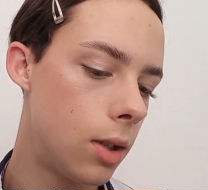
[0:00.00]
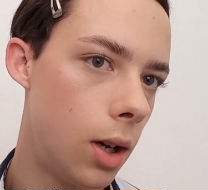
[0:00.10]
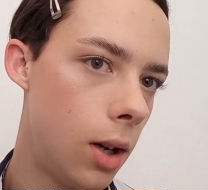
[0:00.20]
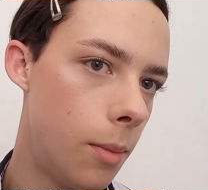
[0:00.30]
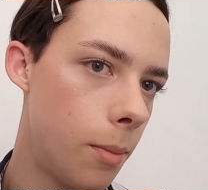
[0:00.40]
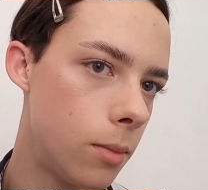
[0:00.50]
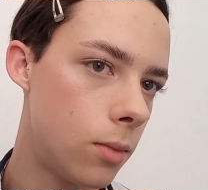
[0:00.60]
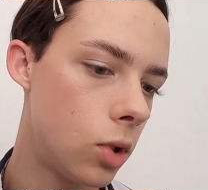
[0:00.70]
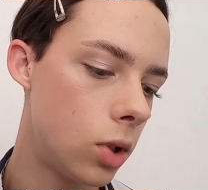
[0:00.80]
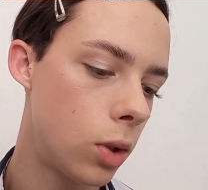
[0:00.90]
I'm
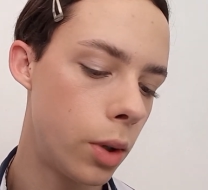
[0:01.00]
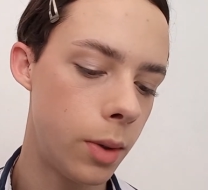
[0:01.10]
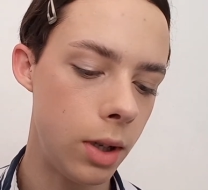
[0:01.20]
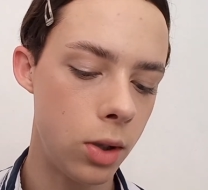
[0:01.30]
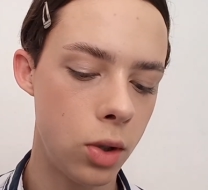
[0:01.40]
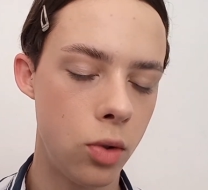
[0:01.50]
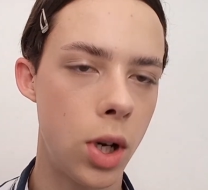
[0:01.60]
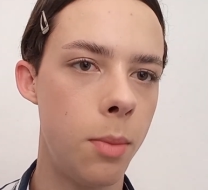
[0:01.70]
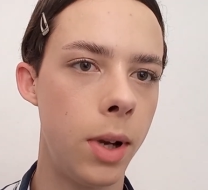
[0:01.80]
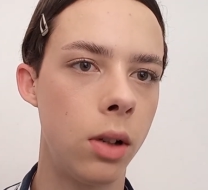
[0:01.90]
just going to
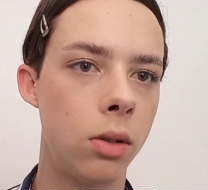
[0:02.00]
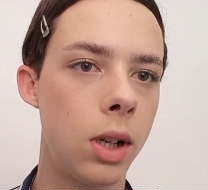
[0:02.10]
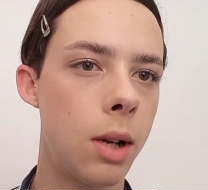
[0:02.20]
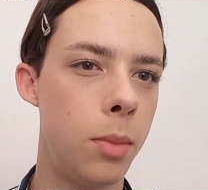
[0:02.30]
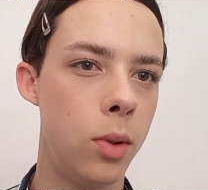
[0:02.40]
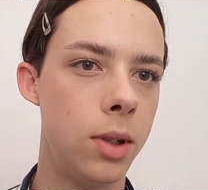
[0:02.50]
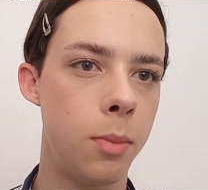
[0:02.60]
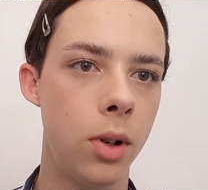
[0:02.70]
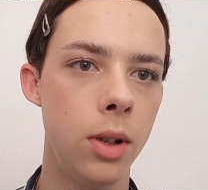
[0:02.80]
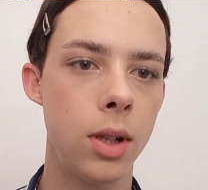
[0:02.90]
try and make it look like a beauty
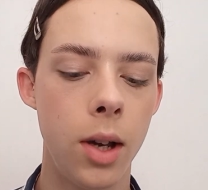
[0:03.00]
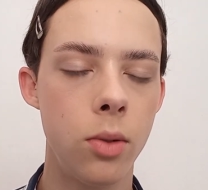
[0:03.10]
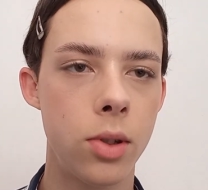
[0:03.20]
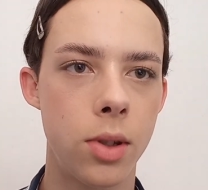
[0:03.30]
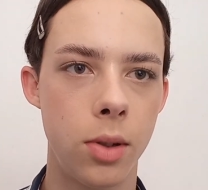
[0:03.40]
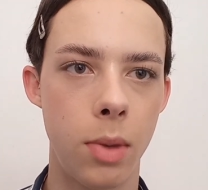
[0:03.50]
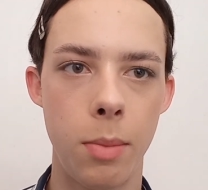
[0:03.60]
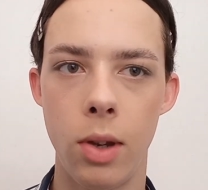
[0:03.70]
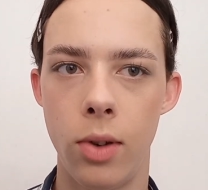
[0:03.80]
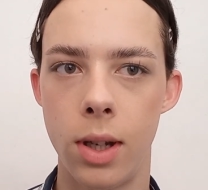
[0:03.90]
spot, and also
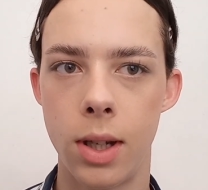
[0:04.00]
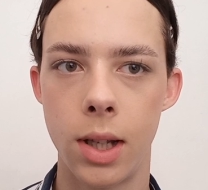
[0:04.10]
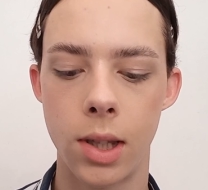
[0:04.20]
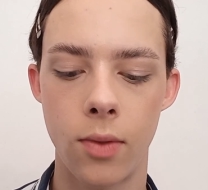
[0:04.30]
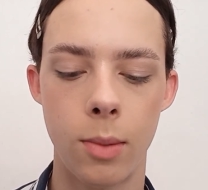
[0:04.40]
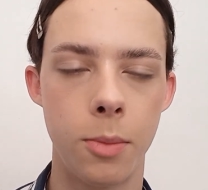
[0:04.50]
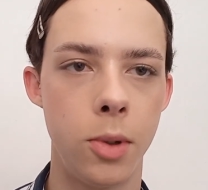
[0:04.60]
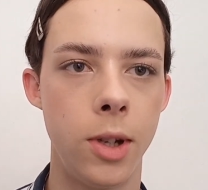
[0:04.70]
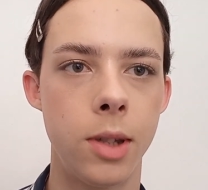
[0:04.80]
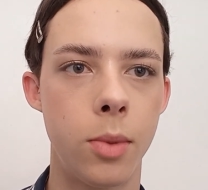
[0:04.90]
maybe re-intensify my
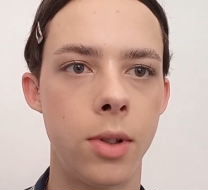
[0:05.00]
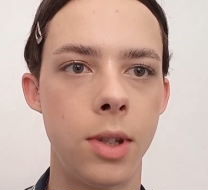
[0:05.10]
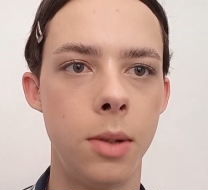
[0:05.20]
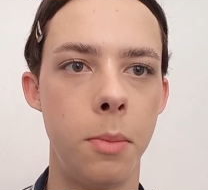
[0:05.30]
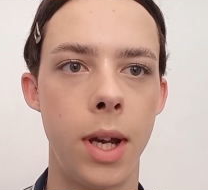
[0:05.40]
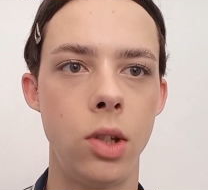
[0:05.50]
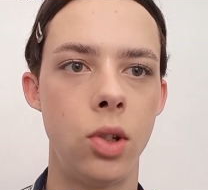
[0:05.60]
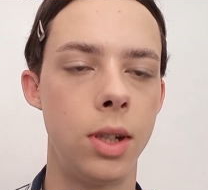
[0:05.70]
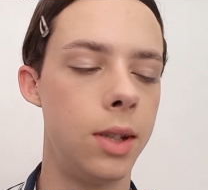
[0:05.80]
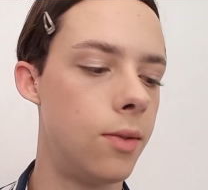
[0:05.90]
beauty spots to match
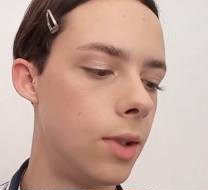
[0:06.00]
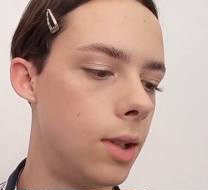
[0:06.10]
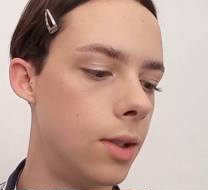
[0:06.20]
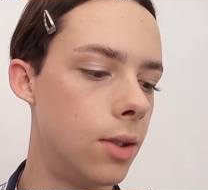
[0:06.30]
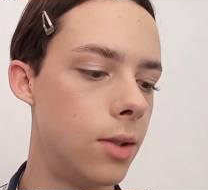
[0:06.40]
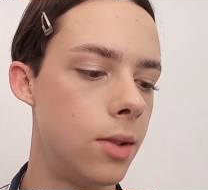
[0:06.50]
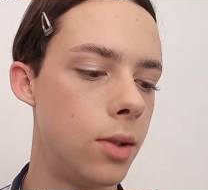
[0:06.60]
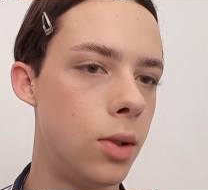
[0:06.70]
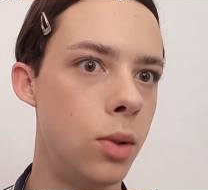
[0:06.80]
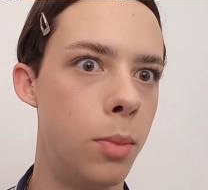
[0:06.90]
it if it is
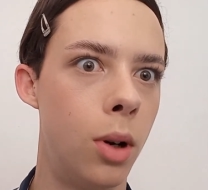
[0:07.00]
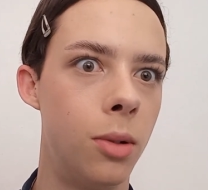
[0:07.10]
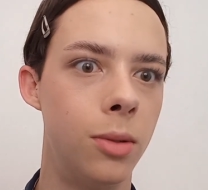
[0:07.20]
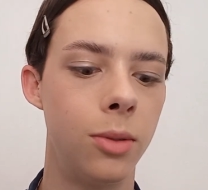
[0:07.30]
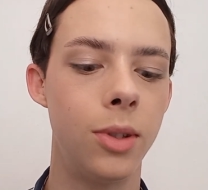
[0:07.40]
too bold.